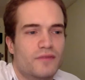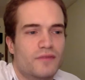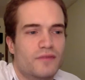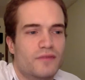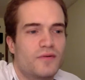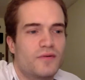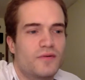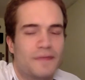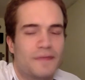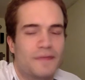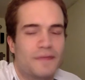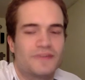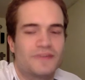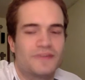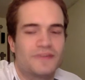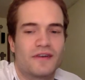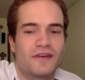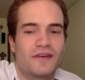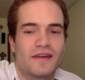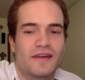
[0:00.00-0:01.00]
cool
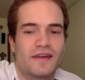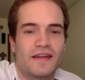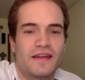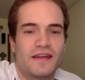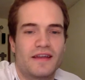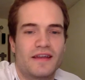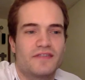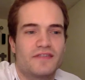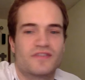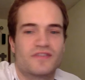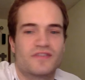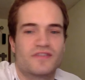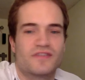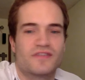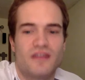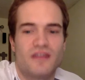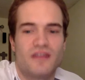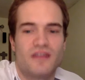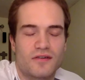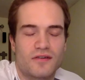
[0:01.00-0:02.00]
opportunity to just
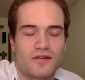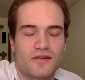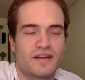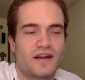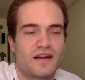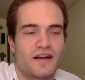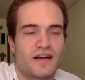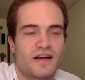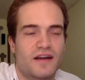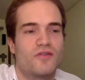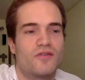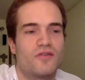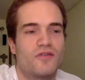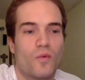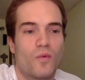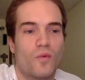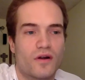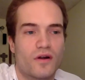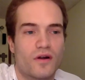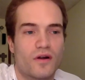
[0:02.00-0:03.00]
knuckle down,
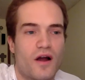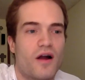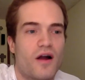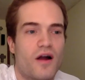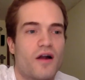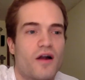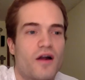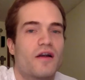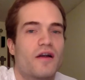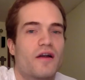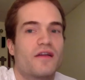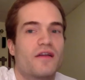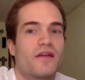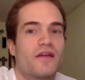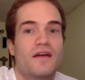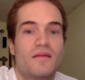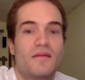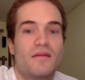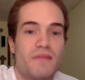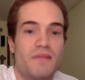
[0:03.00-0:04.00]
work hard,
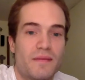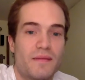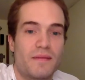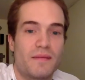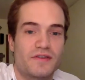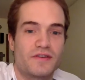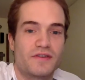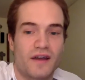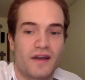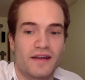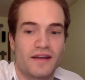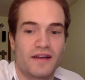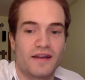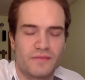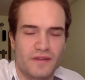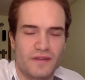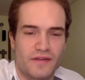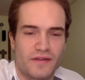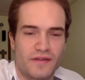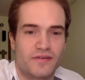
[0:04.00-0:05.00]
maybe try
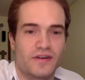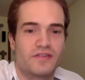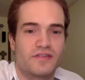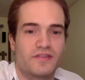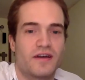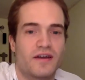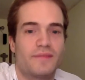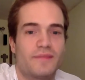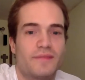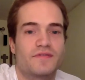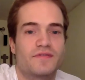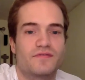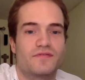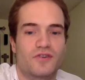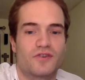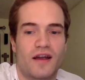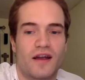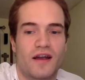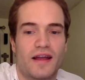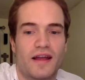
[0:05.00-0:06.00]
some different types of
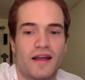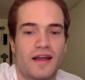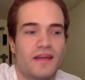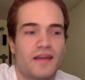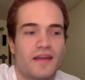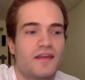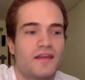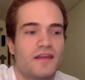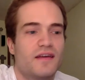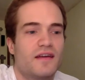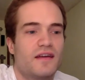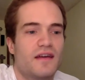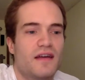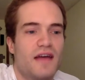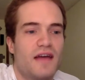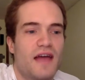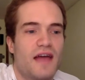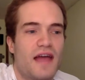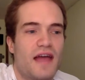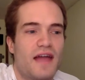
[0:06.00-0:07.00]
training,
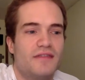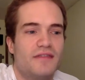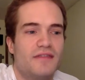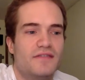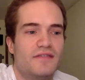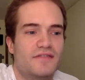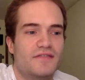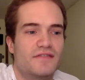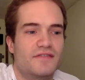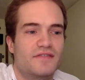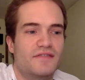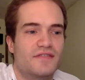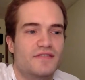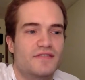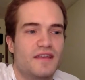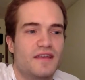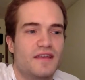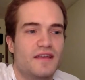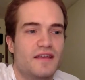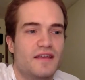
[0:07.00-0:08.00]
and to just
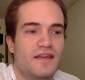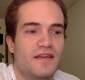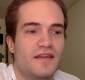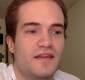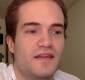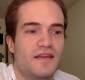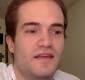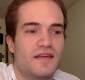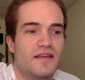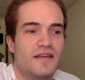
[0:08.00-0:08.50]
see,